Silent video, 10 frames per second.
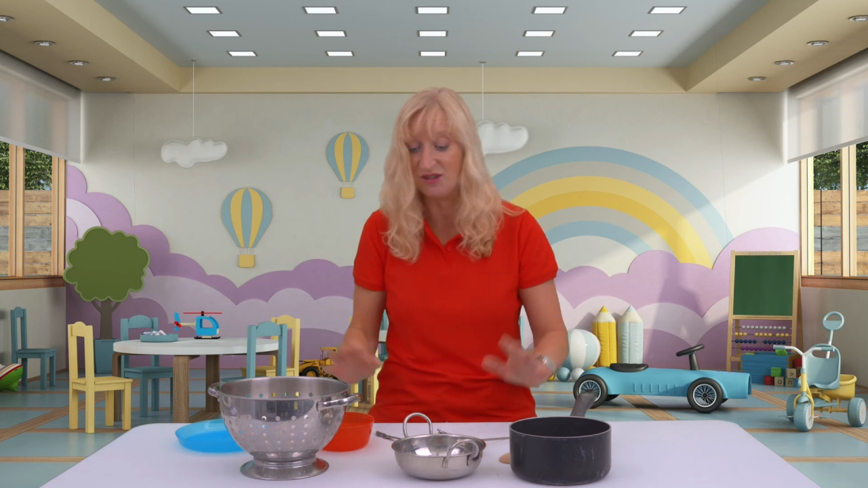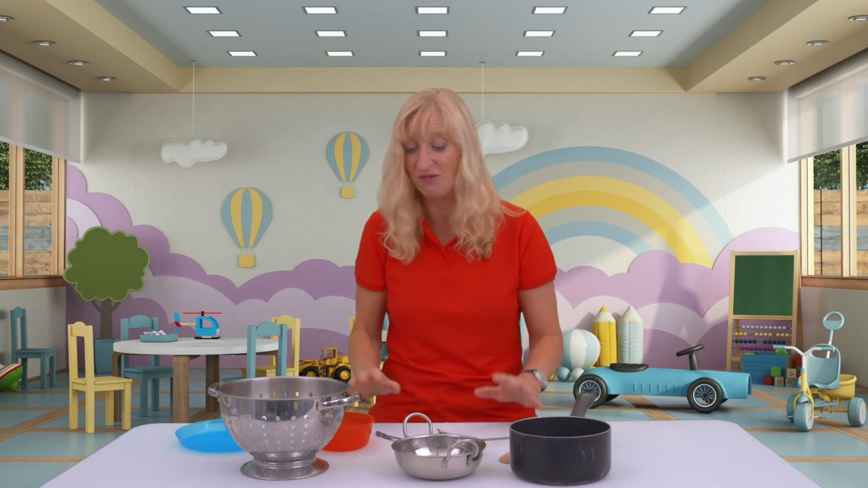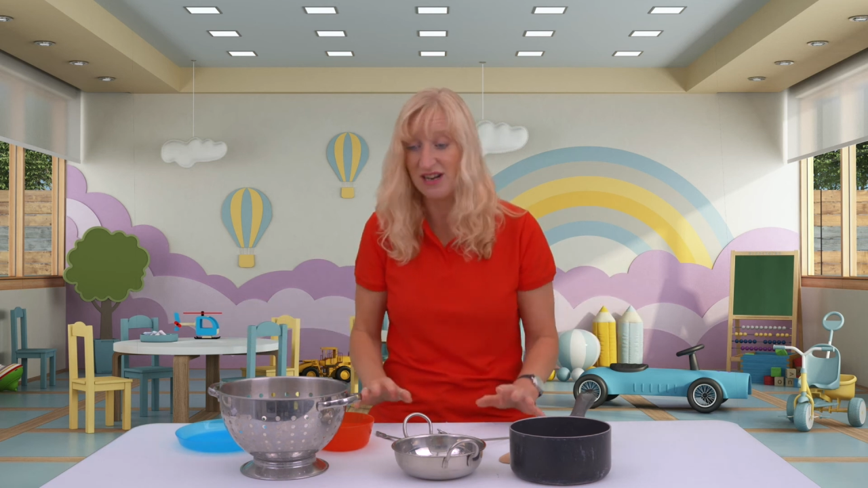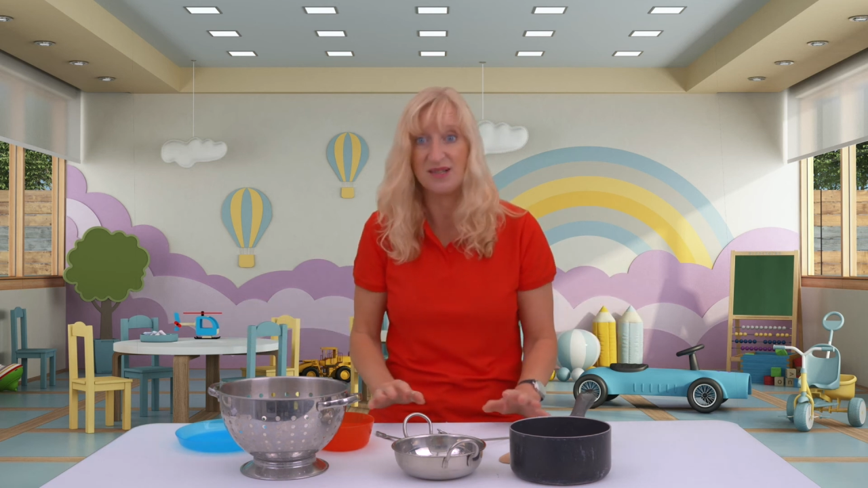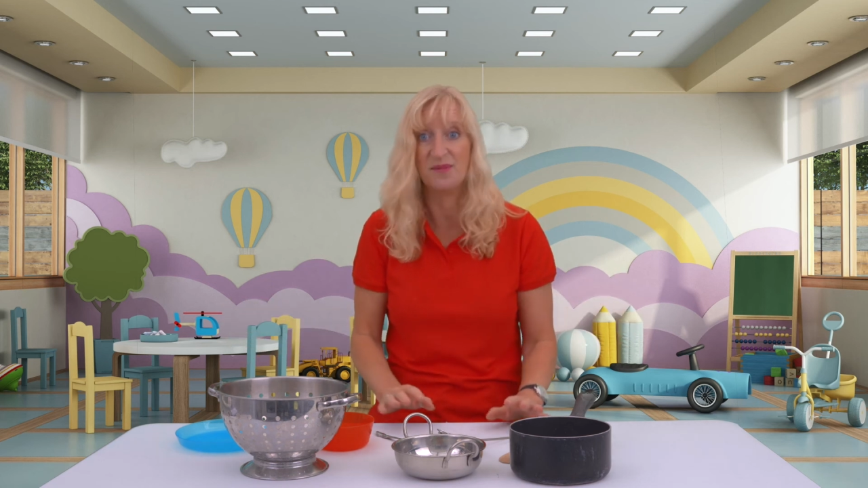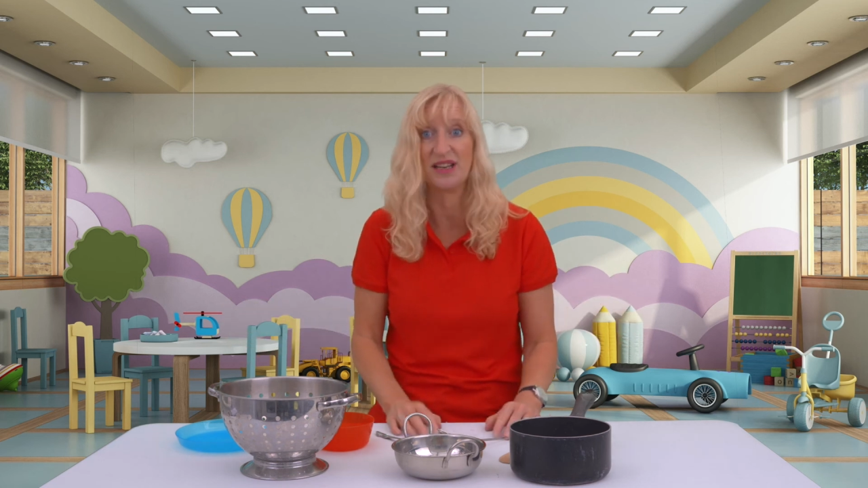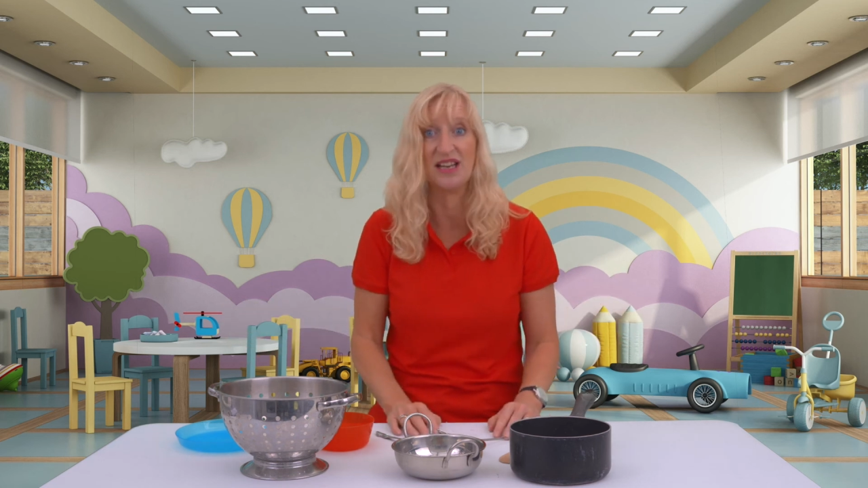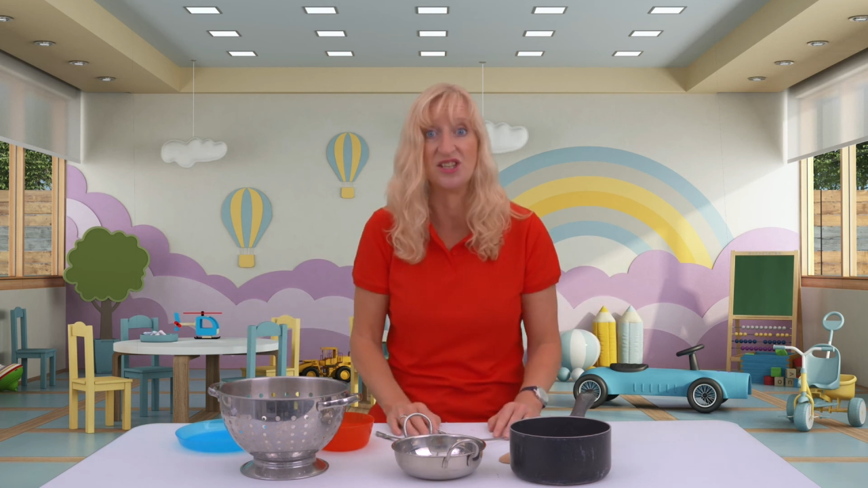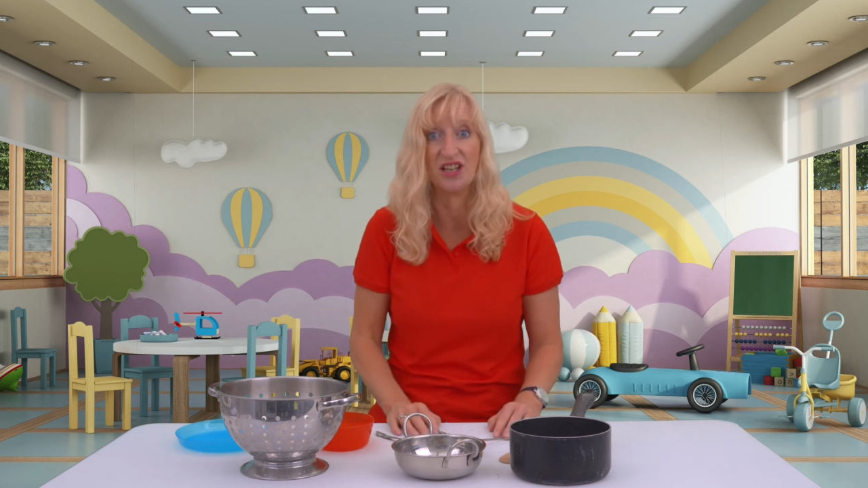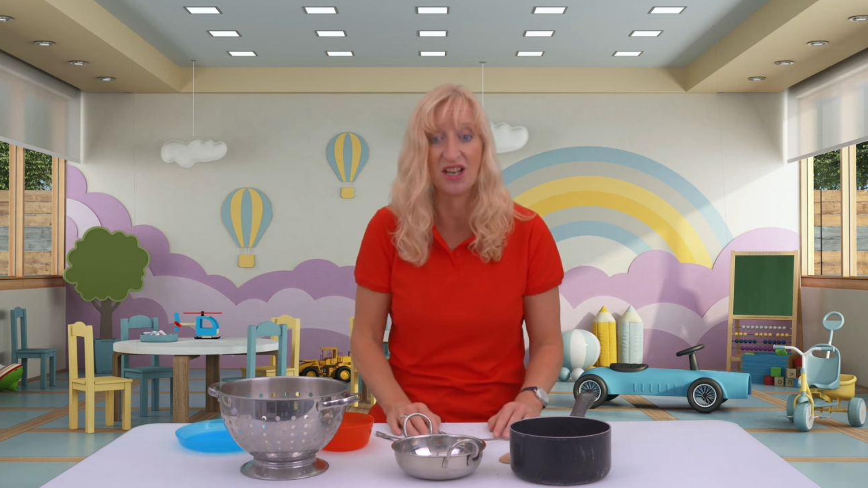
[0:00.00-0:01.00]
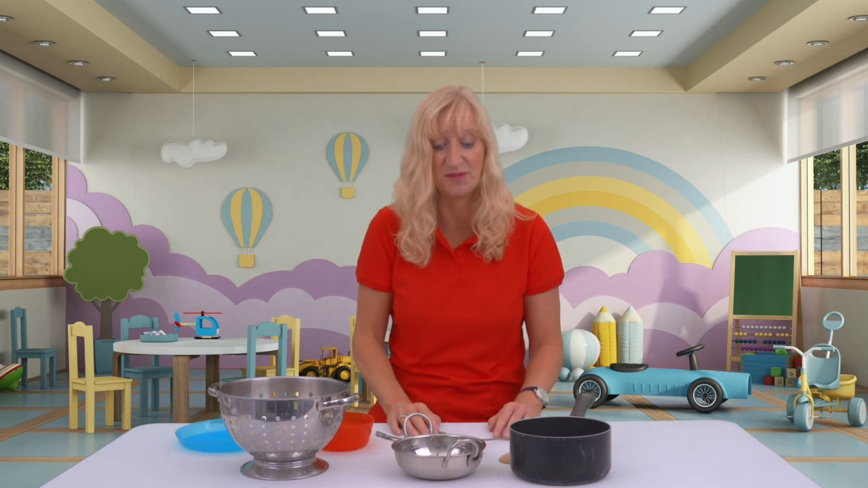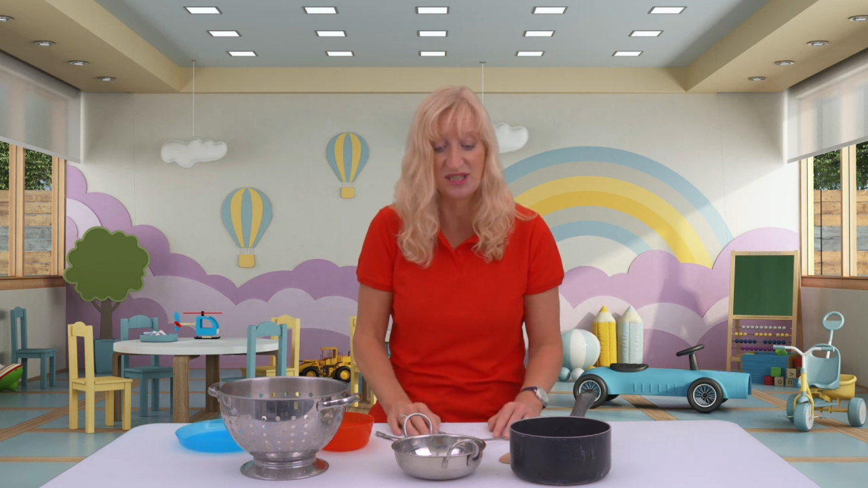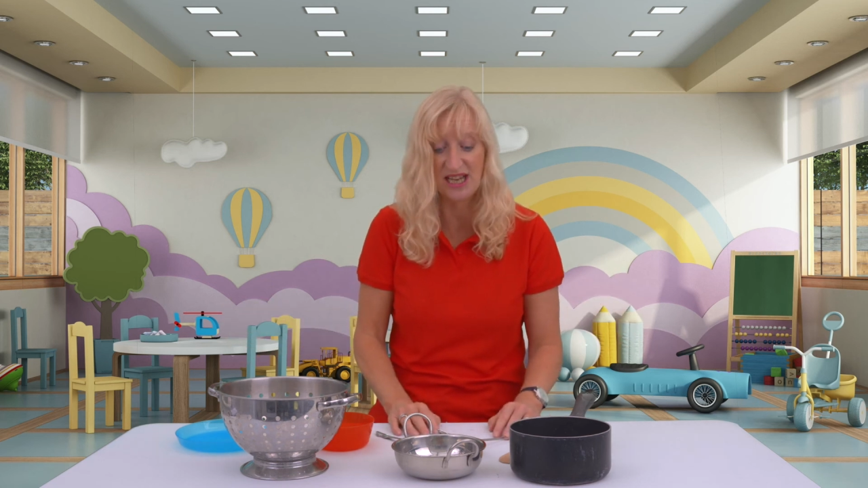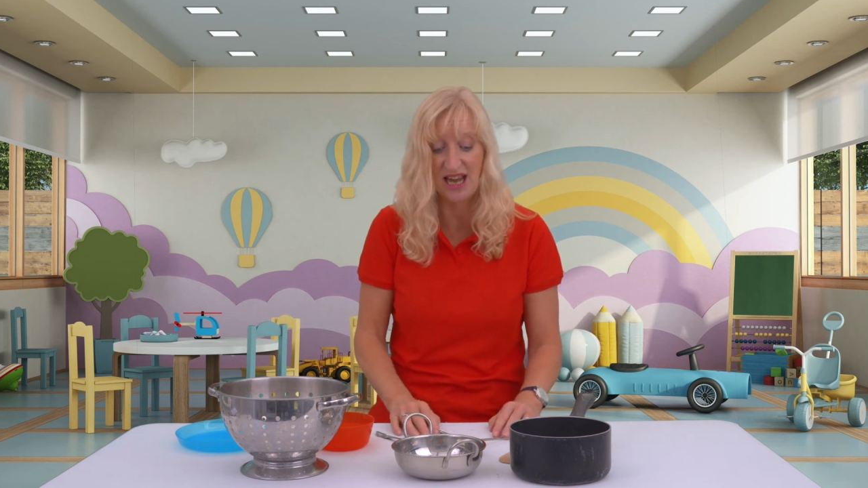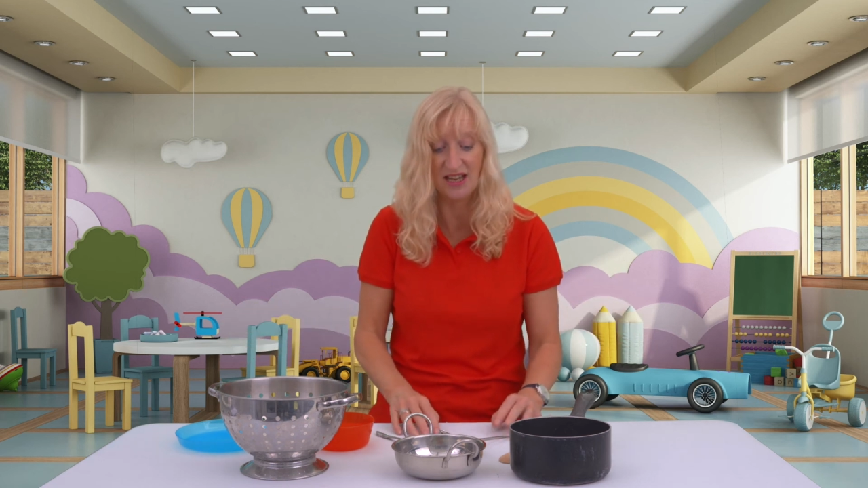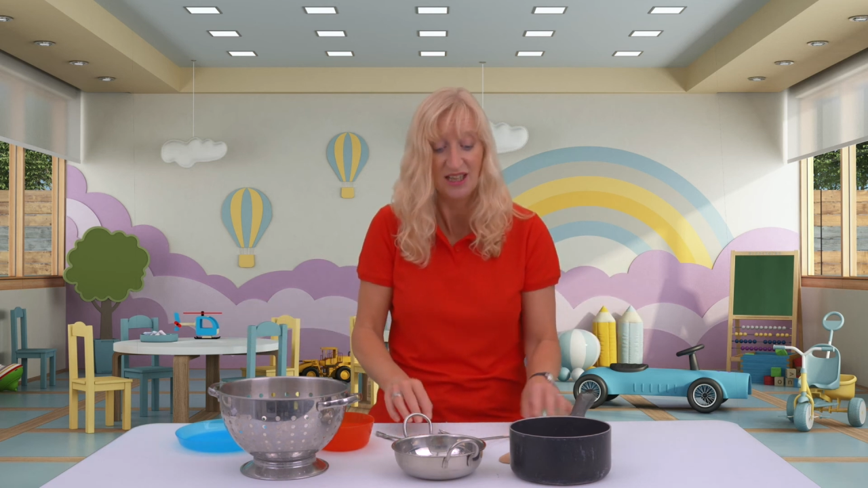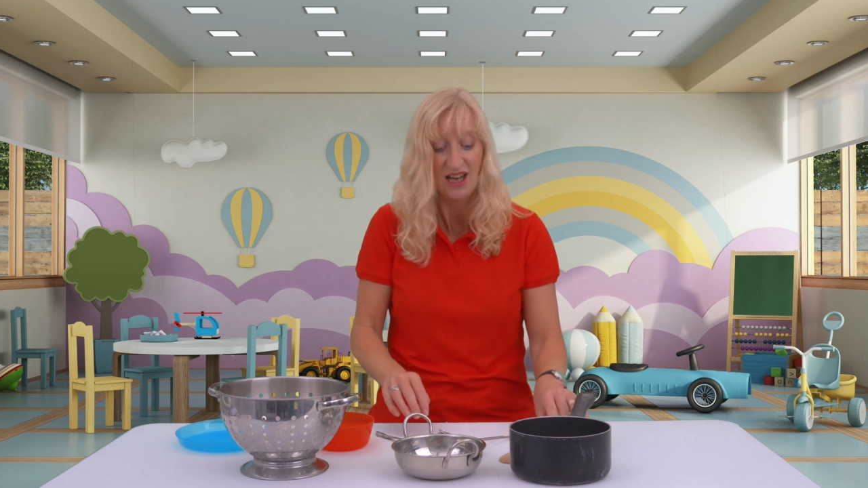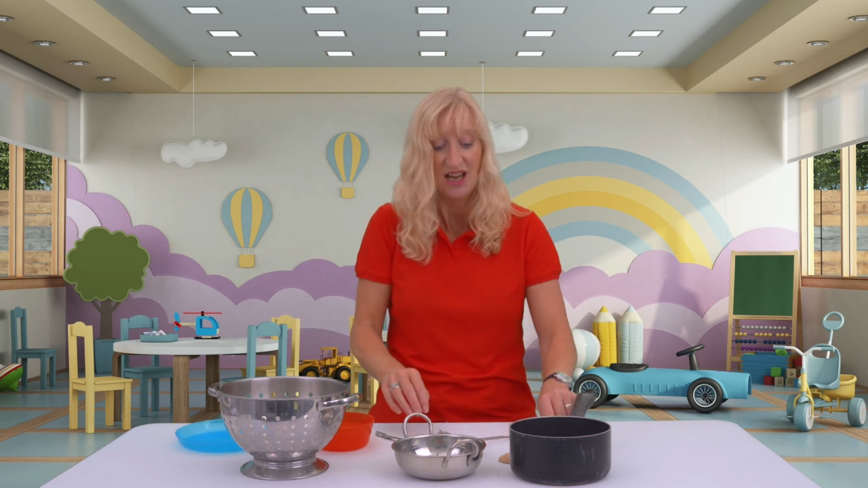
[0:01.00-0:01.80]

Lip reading: raided my kitchen cupboards here.